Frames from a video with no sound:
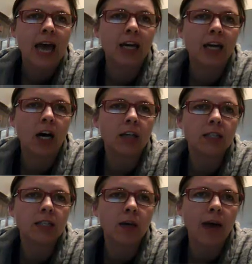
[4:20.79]
And
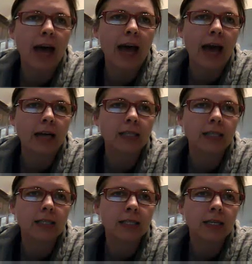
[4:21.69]
also
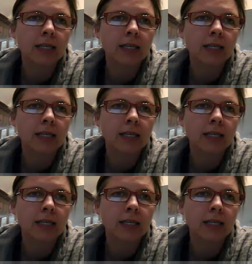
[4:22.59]
x.